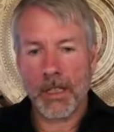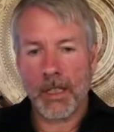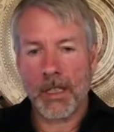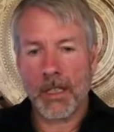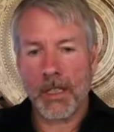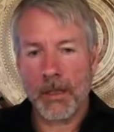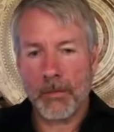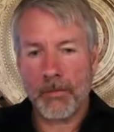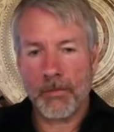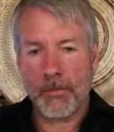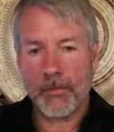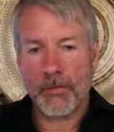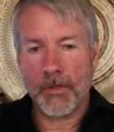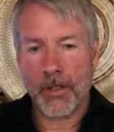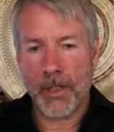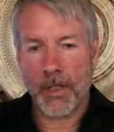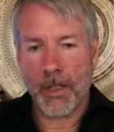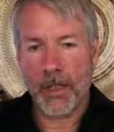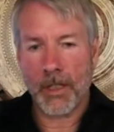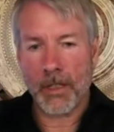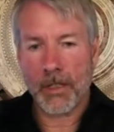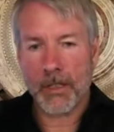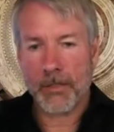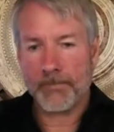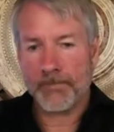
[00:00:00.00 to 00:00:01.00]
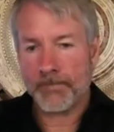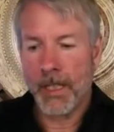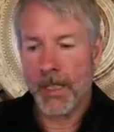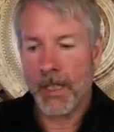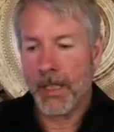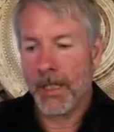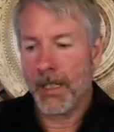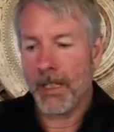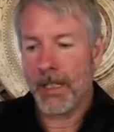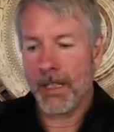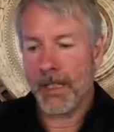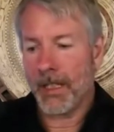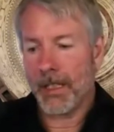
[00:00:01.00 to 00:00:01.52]
leapfrogged.
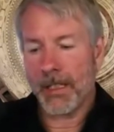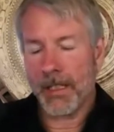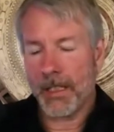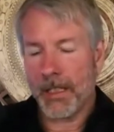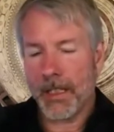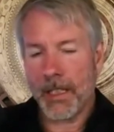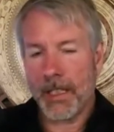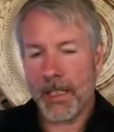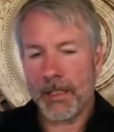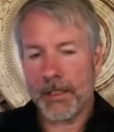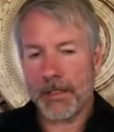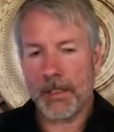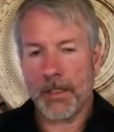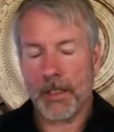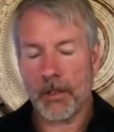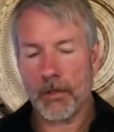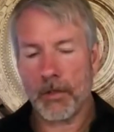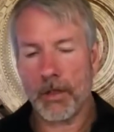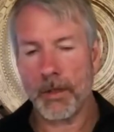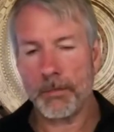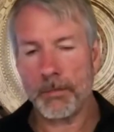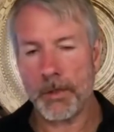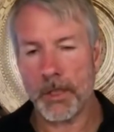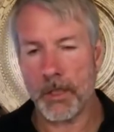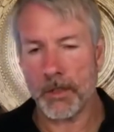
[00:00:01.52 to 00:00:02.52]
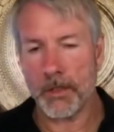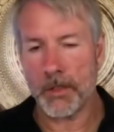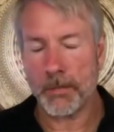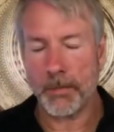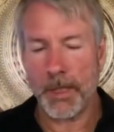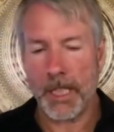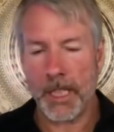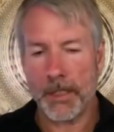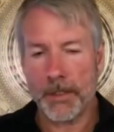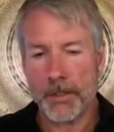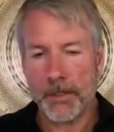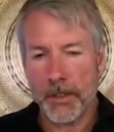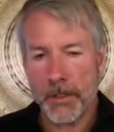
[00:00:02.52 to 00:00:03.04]
A lot of the guys in the crypto
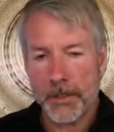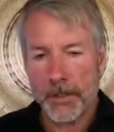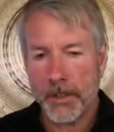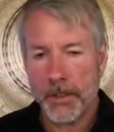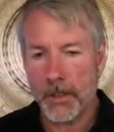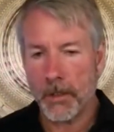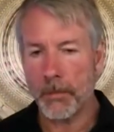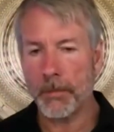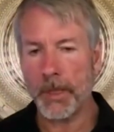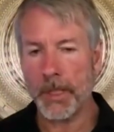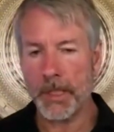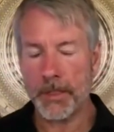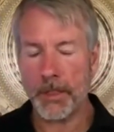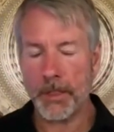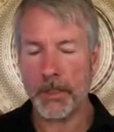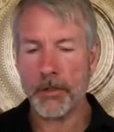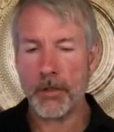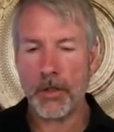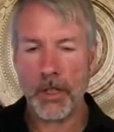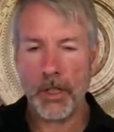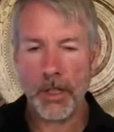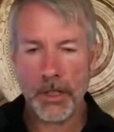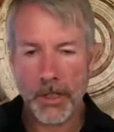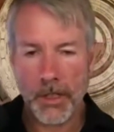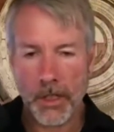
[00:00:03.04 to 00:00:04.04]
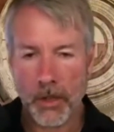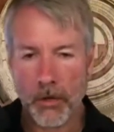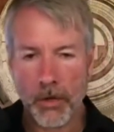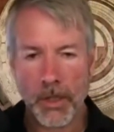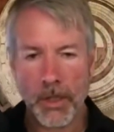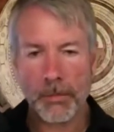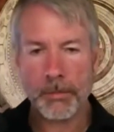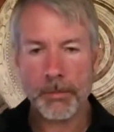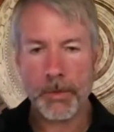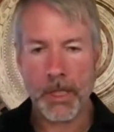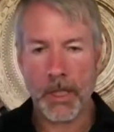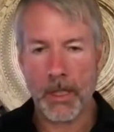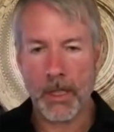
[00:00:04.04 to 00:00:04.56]
space, they're still busy trading
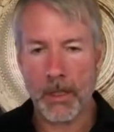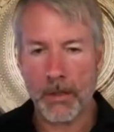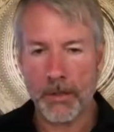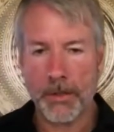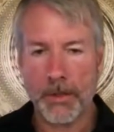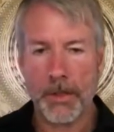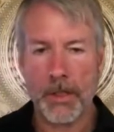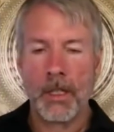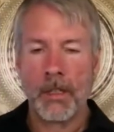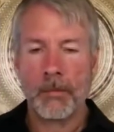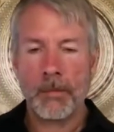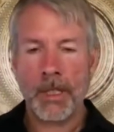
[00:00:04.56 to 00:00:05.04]
cryptos.